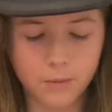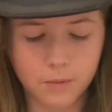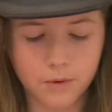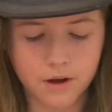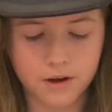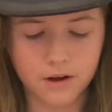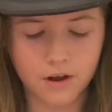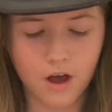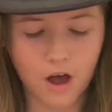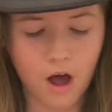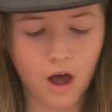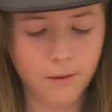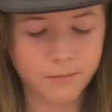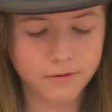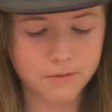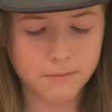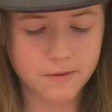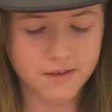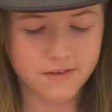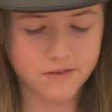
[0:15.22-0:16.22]
I,
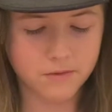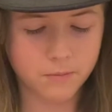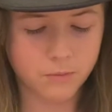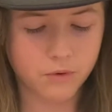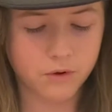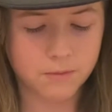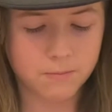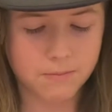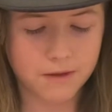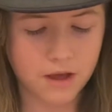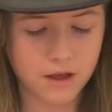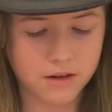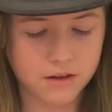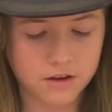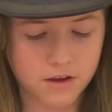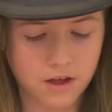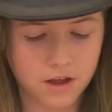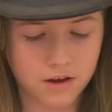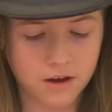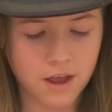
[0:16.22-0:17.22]
optimism would be
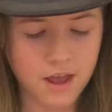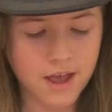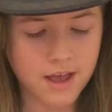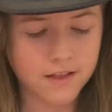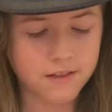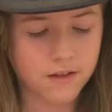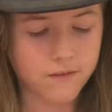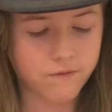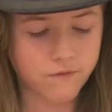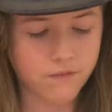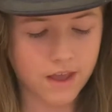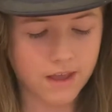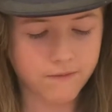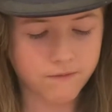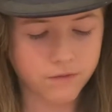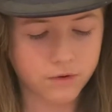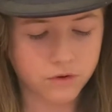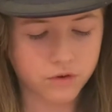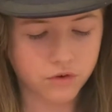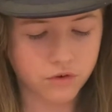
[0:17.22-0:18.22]
undone. The
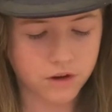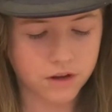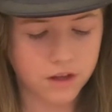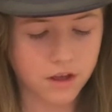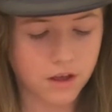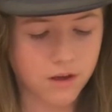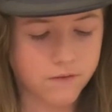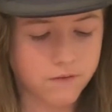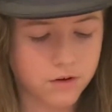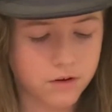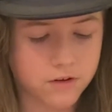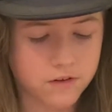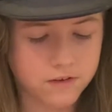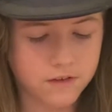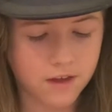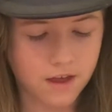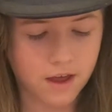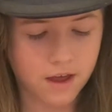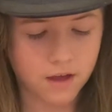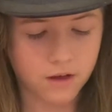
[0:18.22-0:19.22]
fateful Treaty of
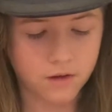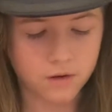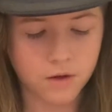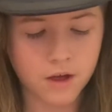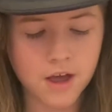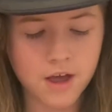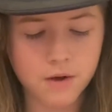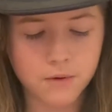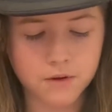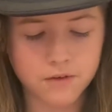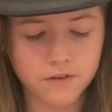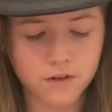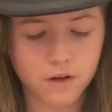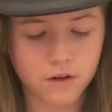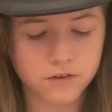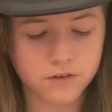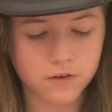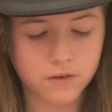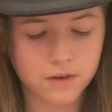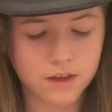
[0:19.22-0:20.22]
Versailles was
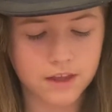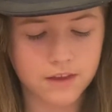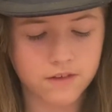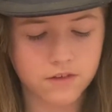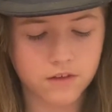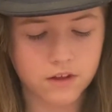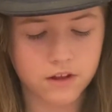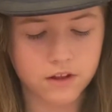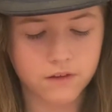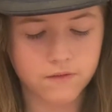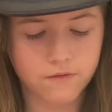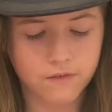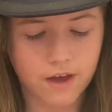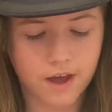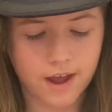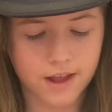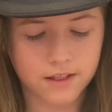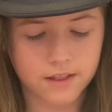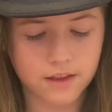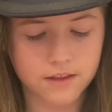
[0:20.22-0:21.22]
all too easily
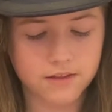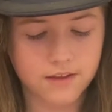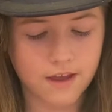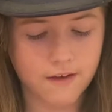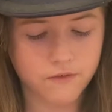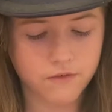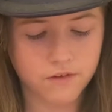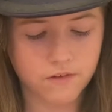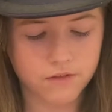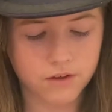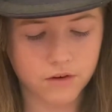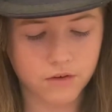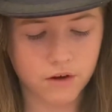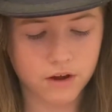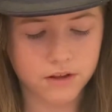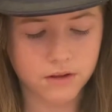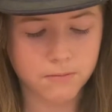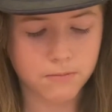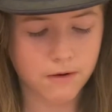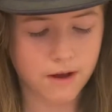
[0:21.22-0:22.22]
defied. The depths of the
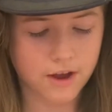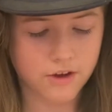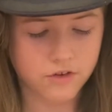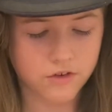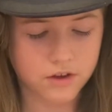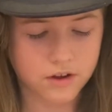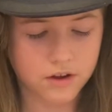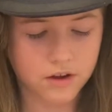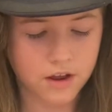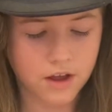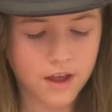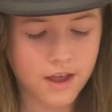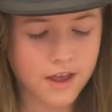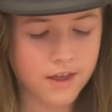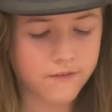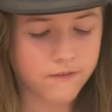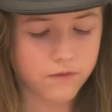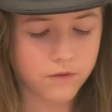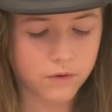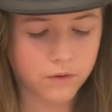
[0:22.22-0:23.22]
Great Depression
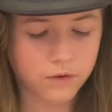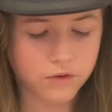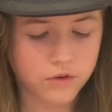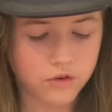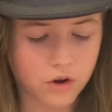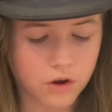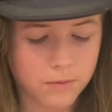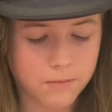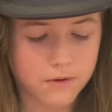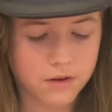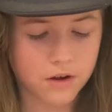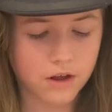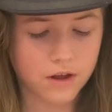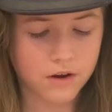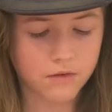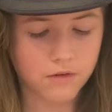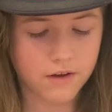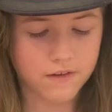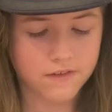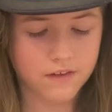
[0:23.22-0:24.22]
fueled German
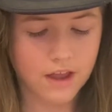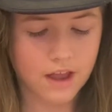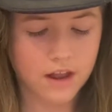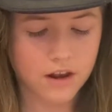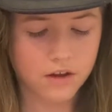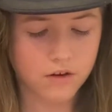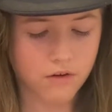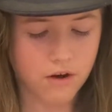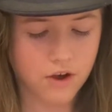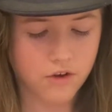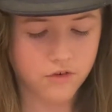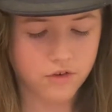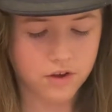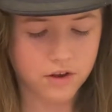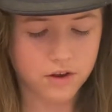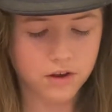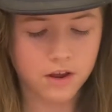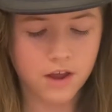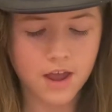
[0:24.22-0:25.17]
unrest and aggression,